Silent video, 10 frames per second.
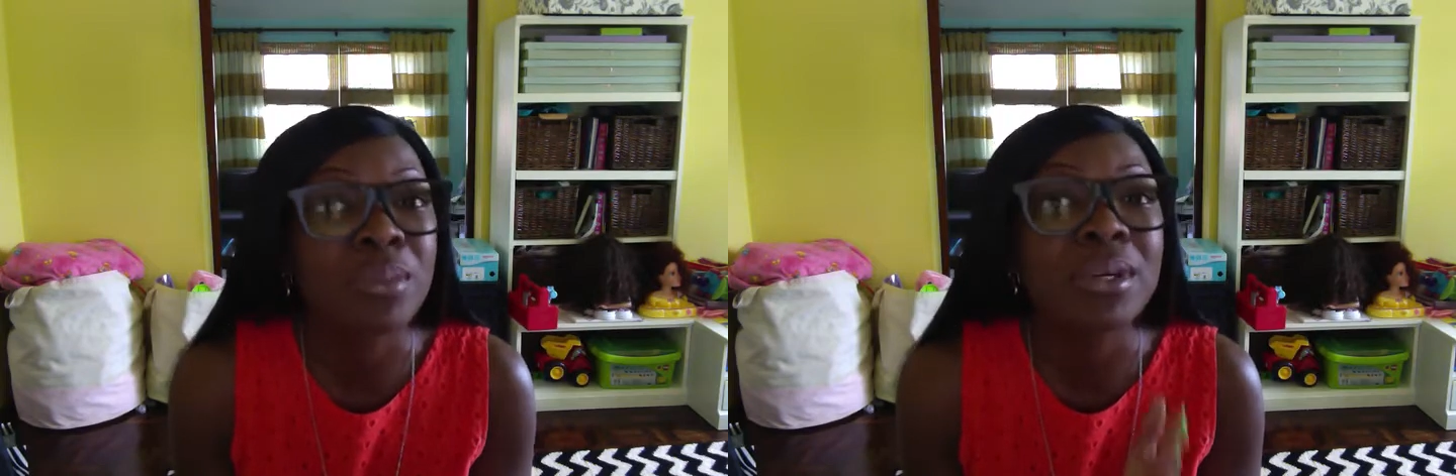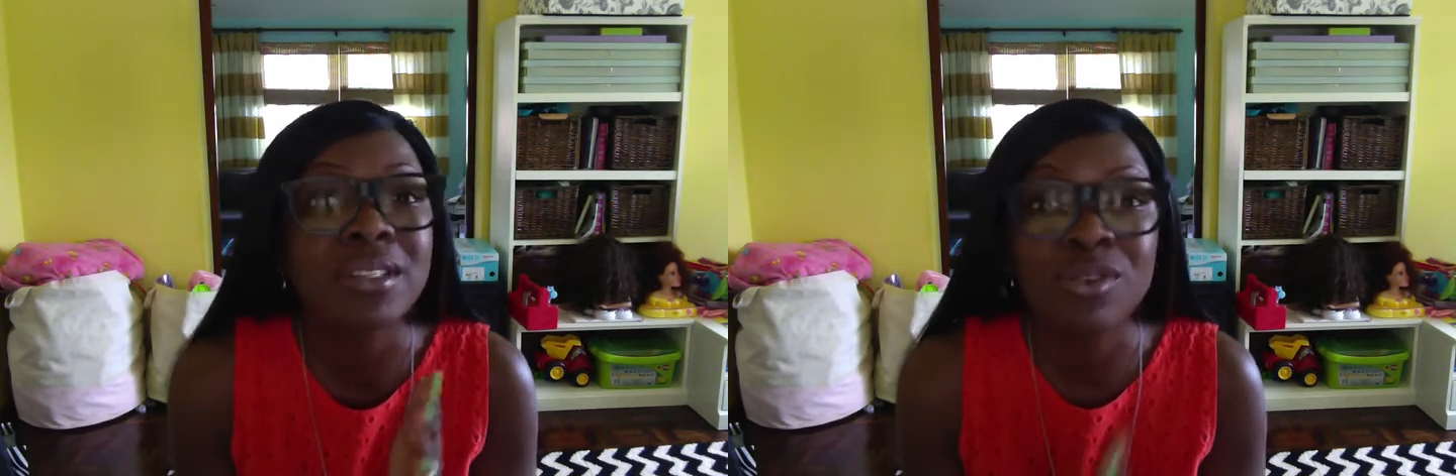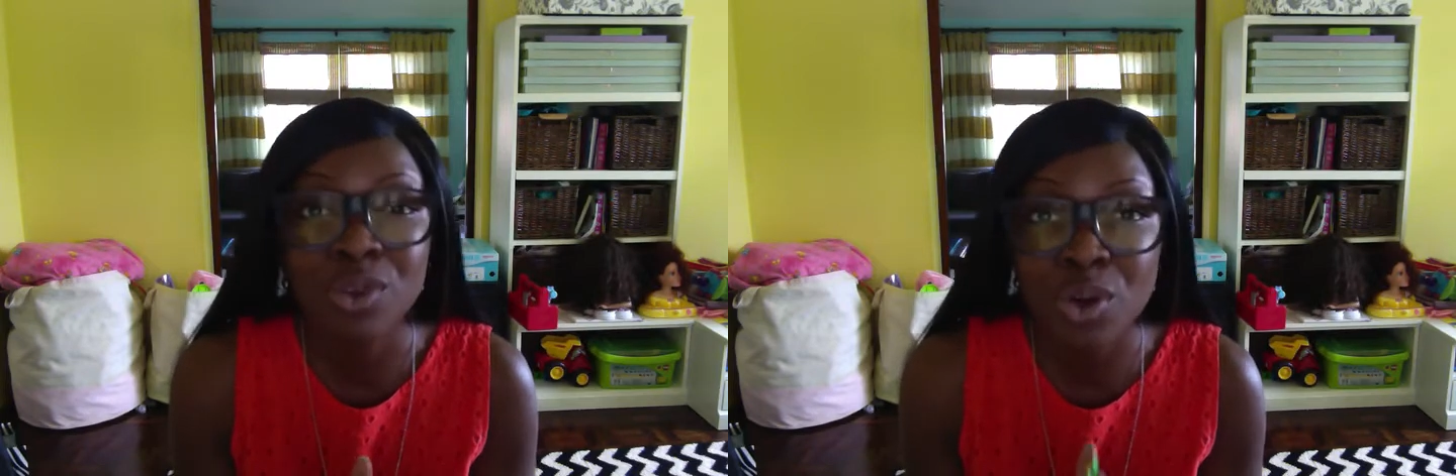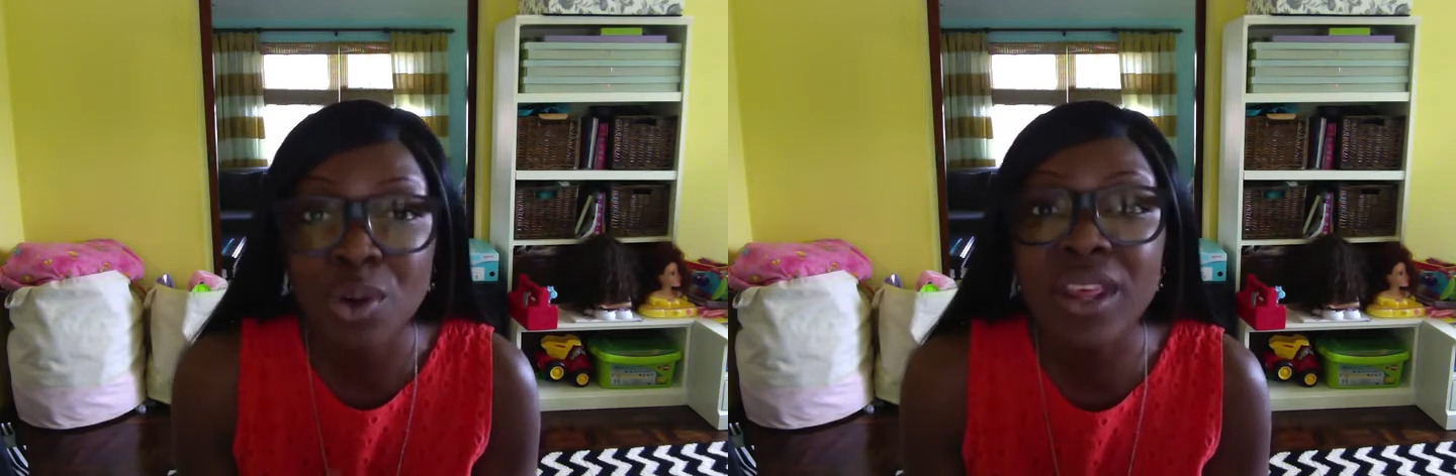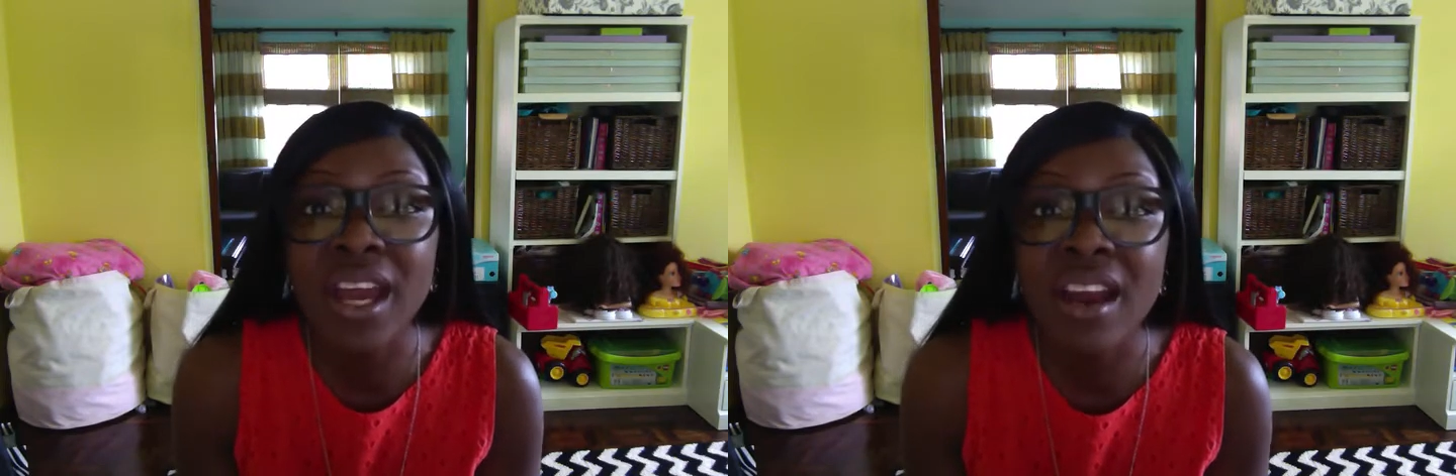Because if you
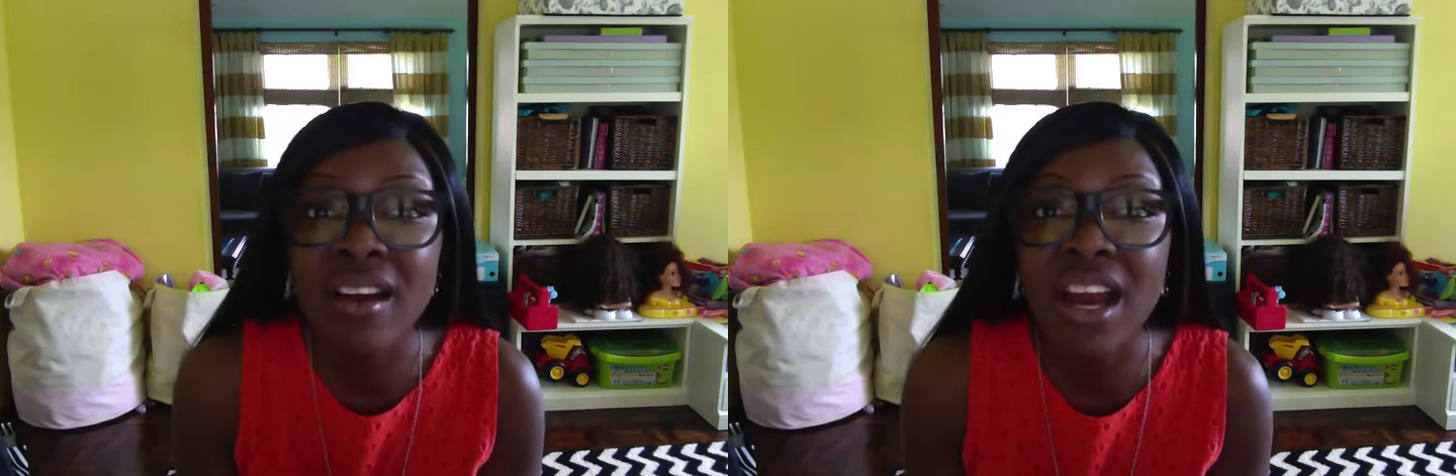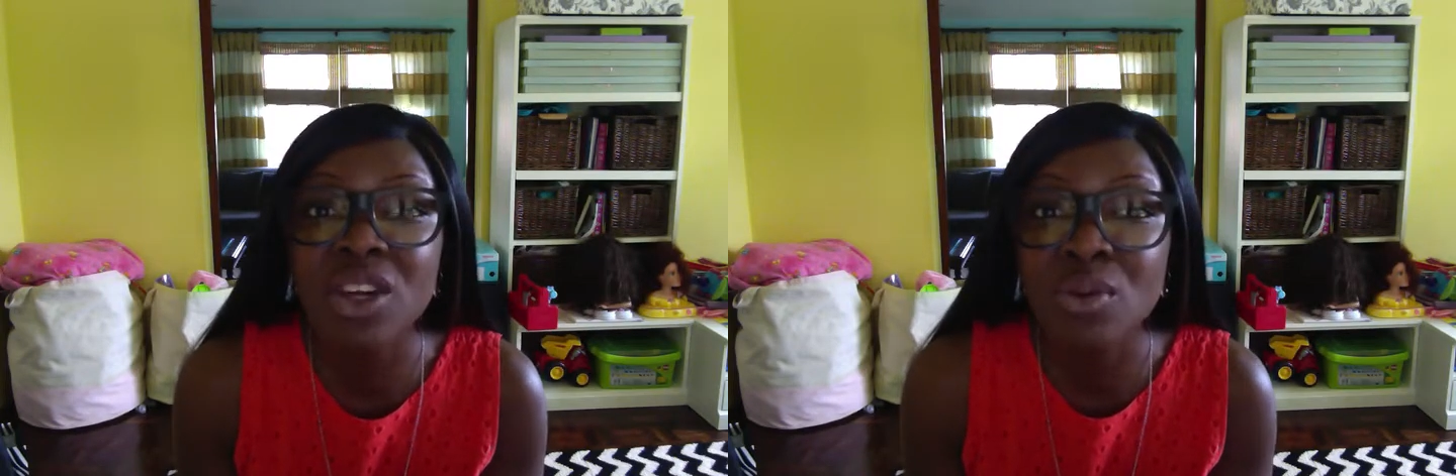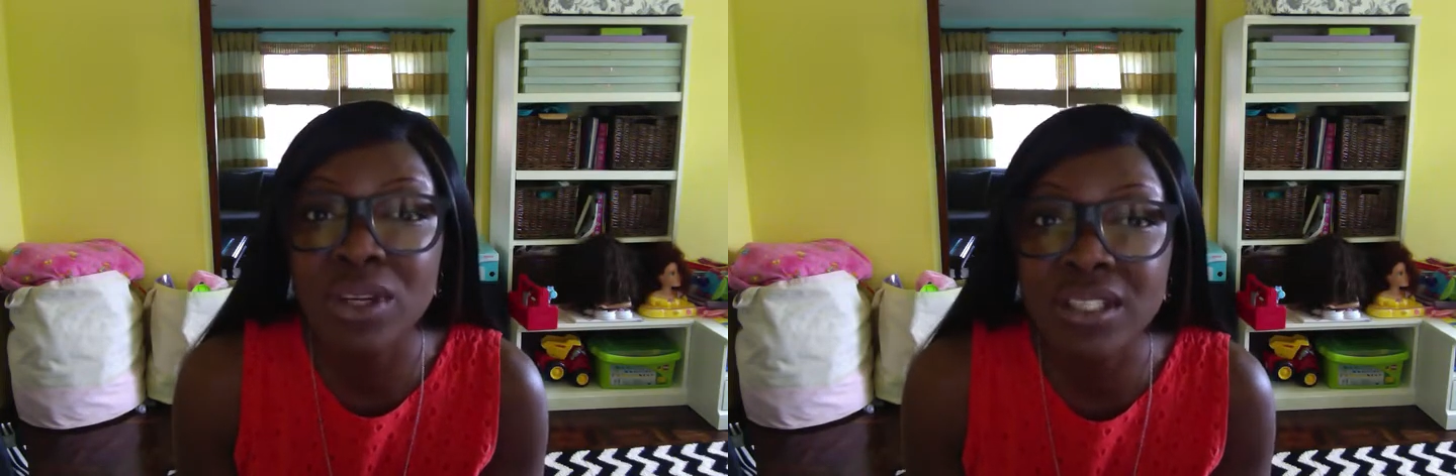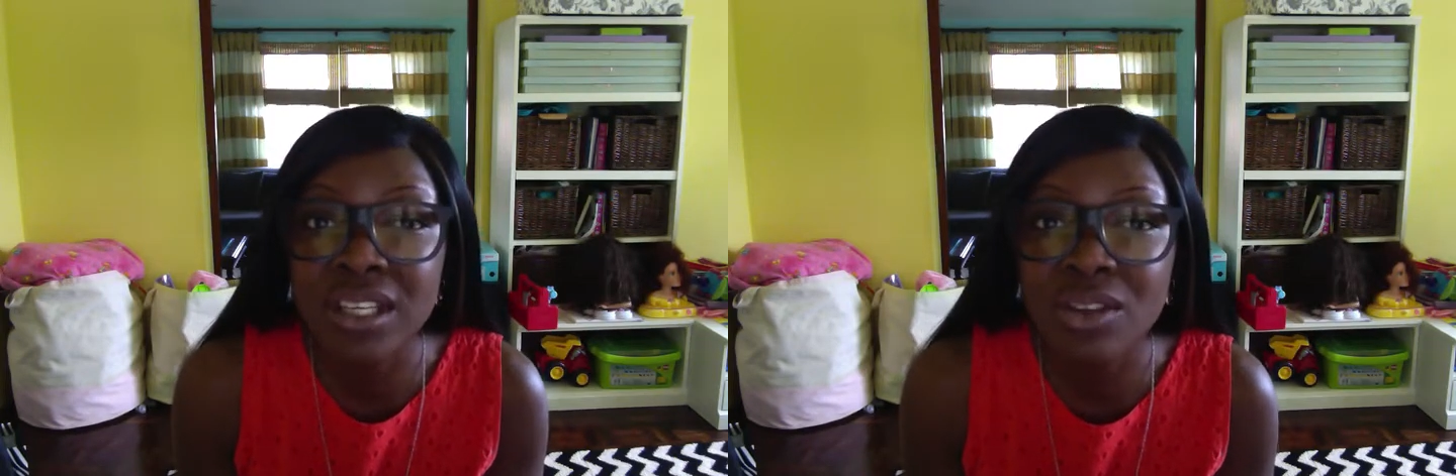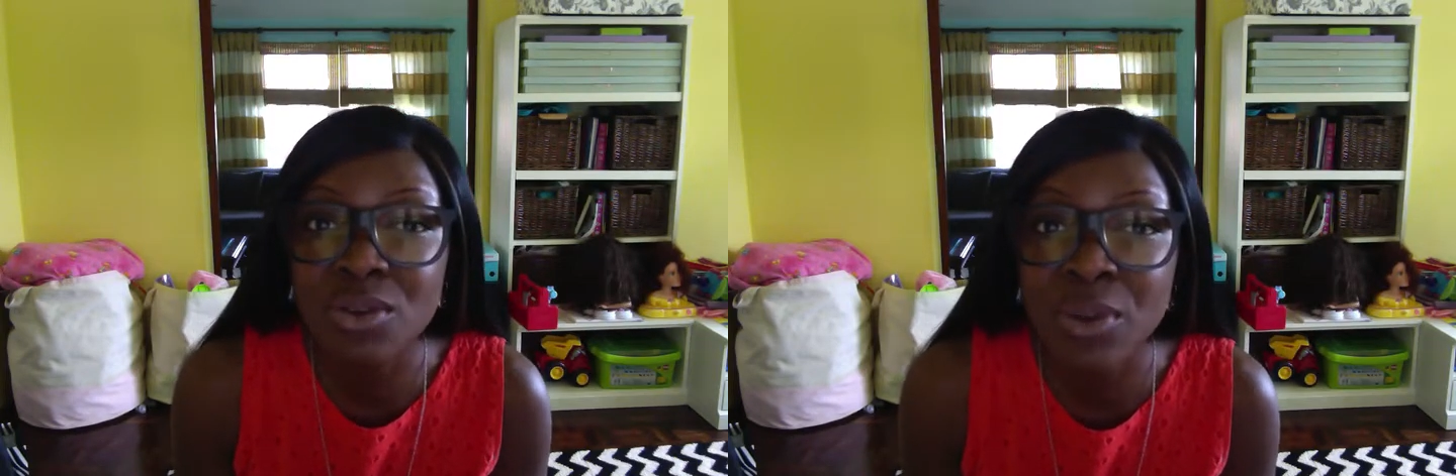were there and you would have seen those